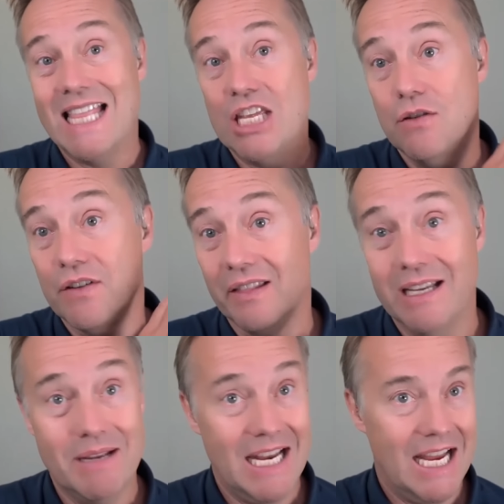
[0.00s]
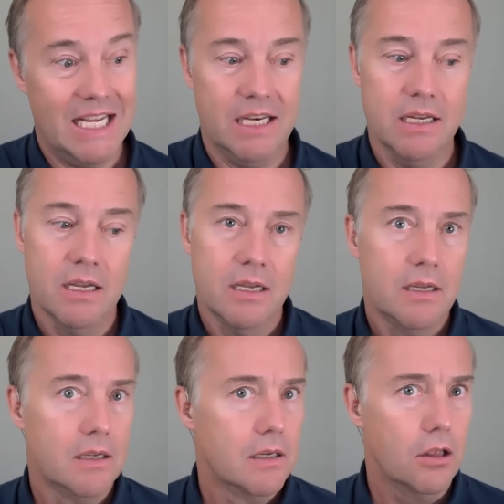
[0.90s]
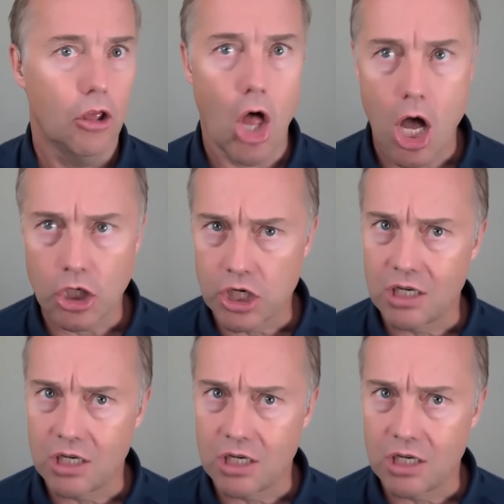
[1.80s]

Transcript: And then you've eliminated long